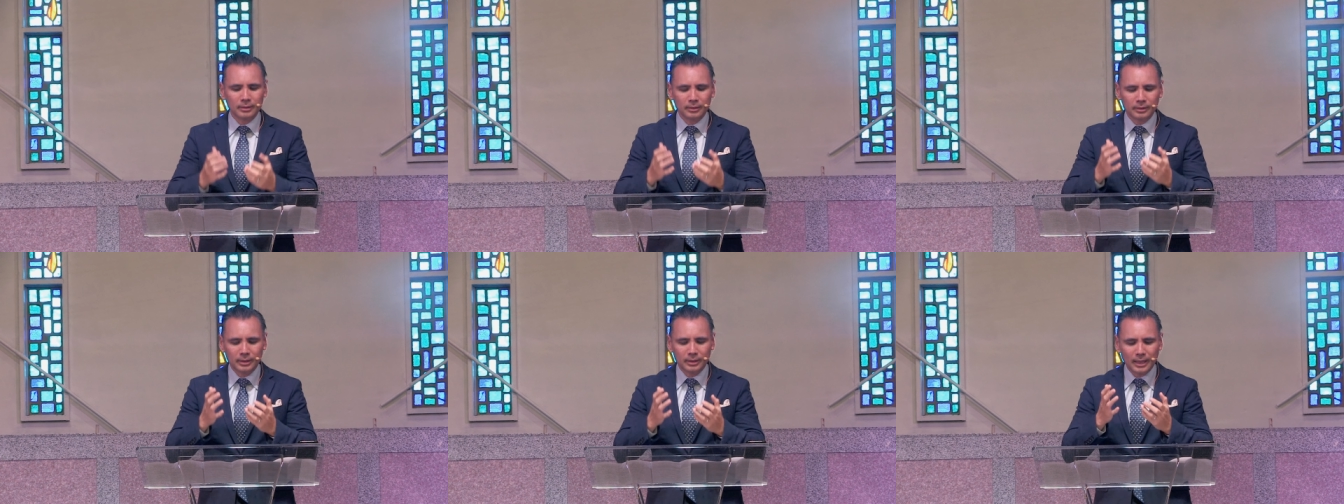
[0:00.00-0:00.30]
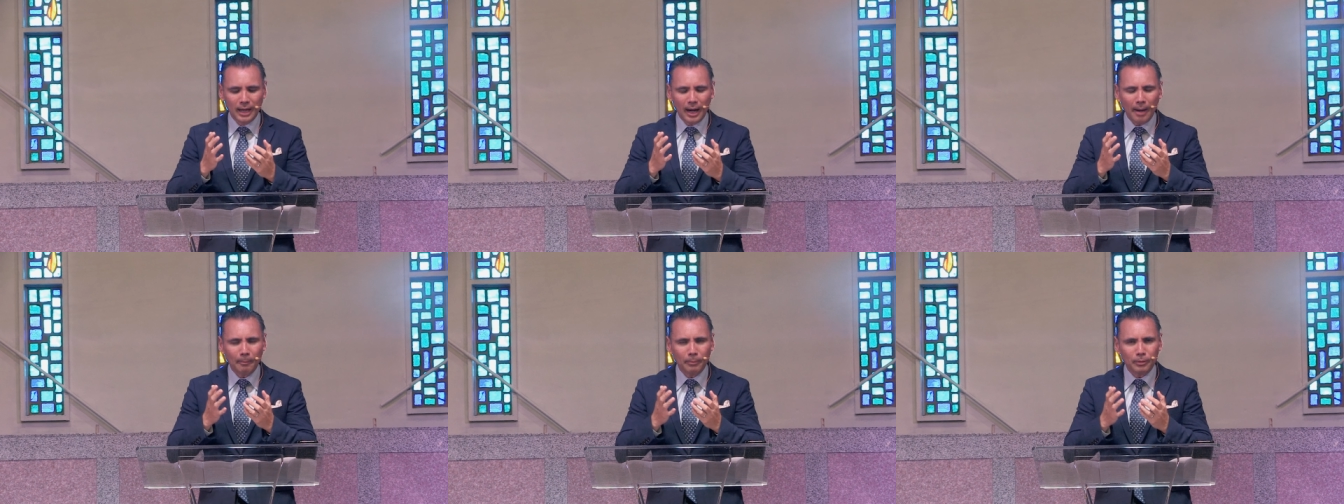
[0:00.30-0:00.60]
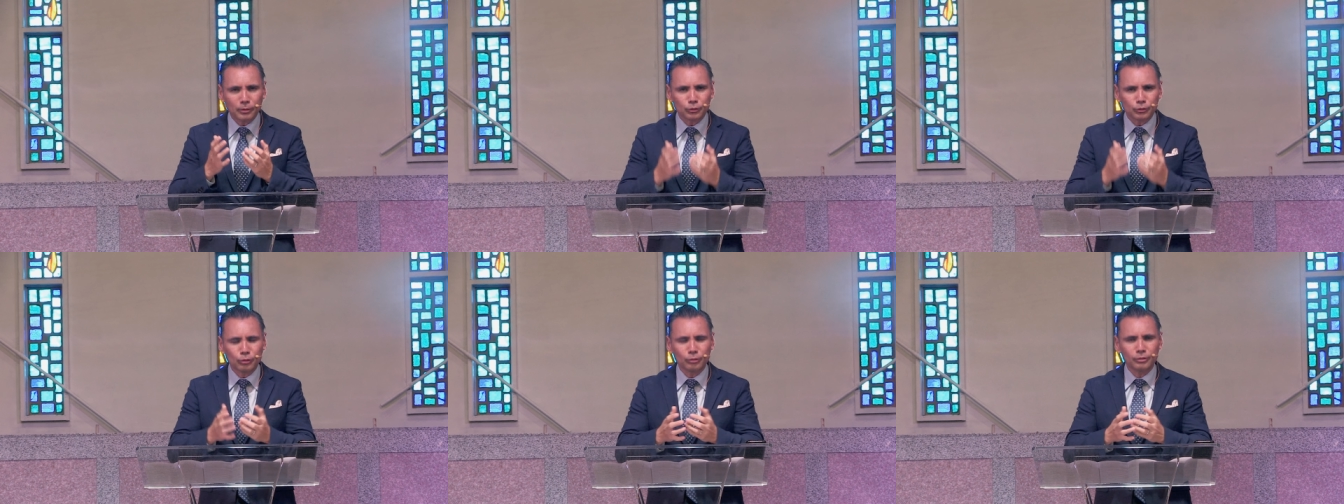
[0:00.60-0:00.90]
the
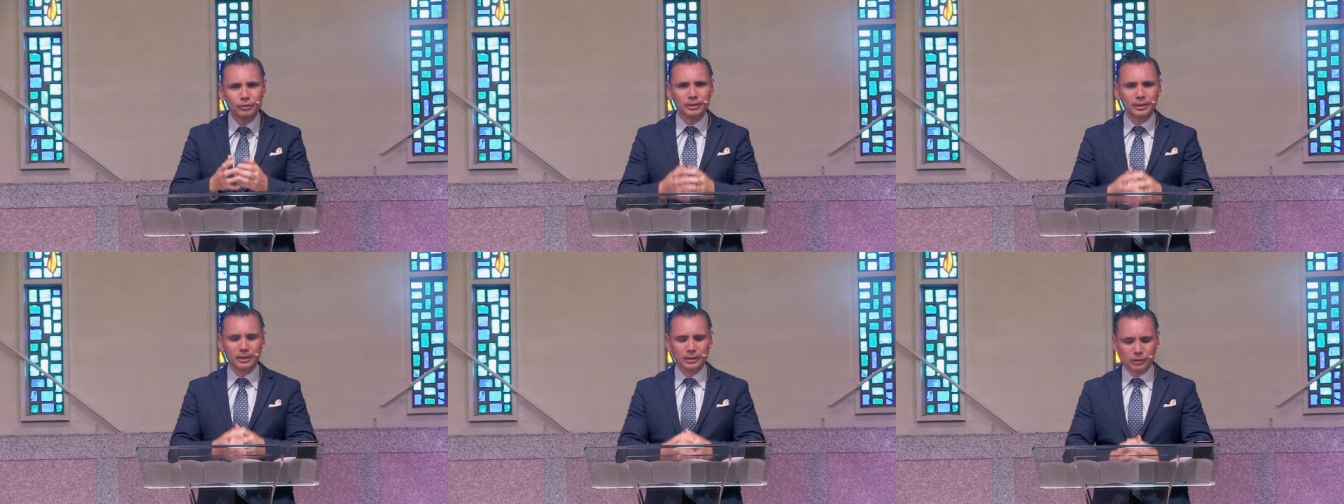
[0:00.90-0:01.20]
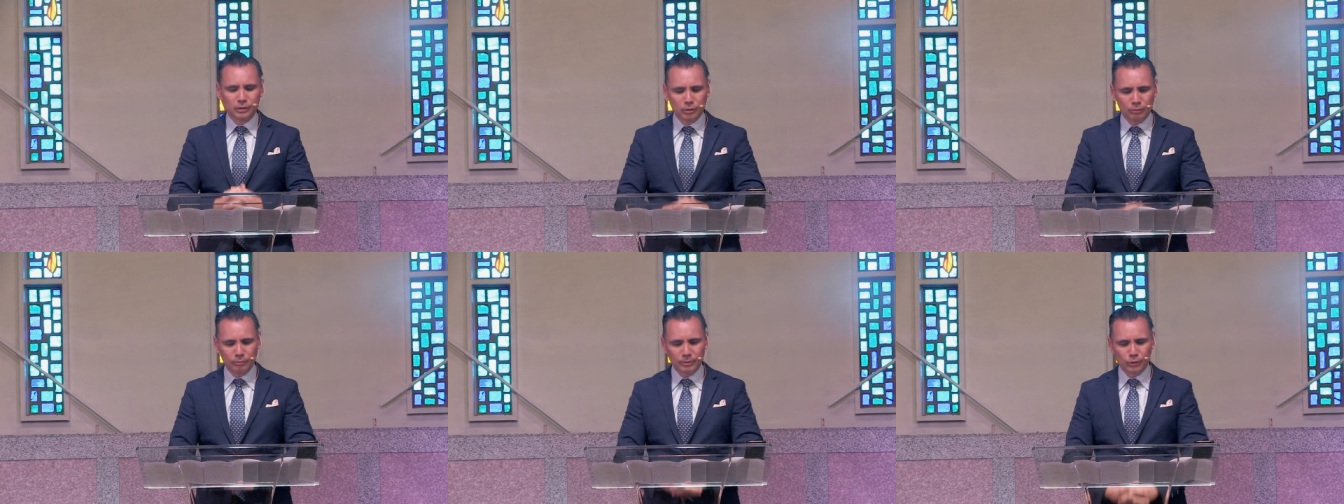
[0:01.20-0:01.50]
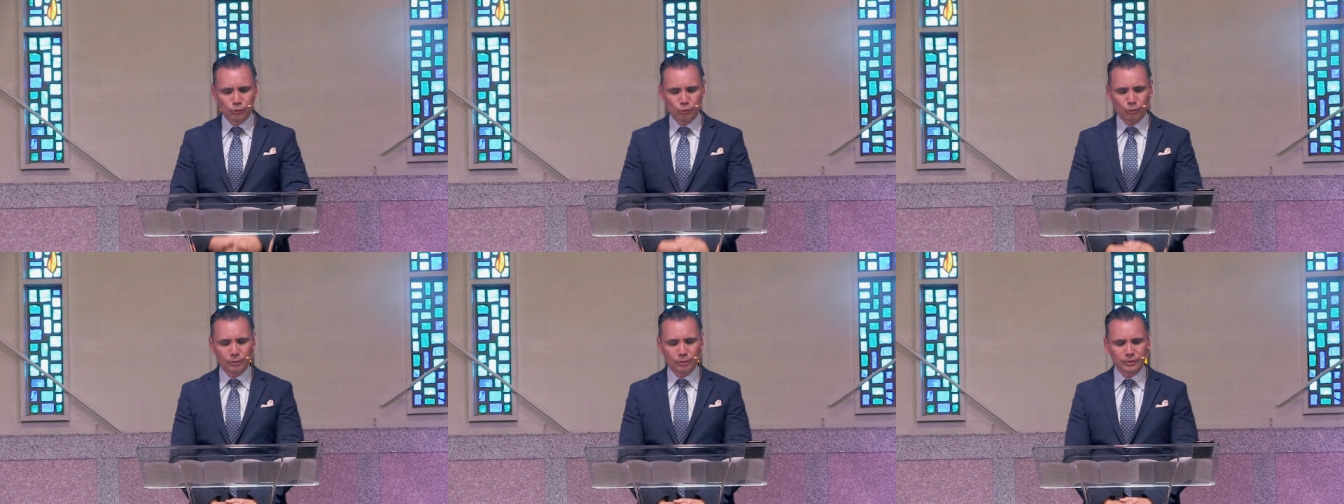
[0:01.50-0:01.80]
opportunity to
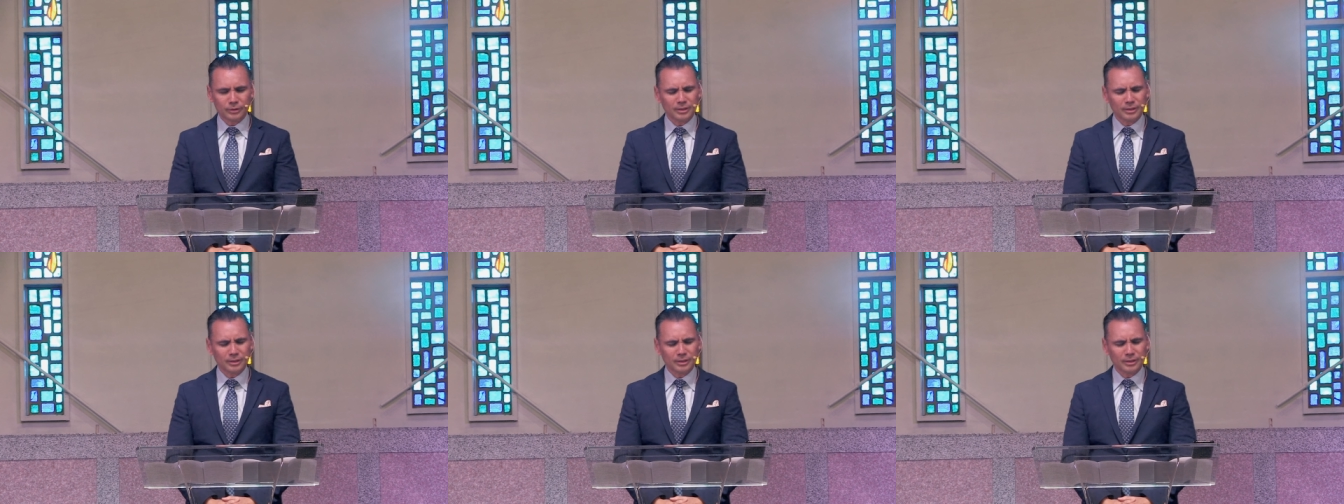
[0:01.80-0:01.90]
rejoice.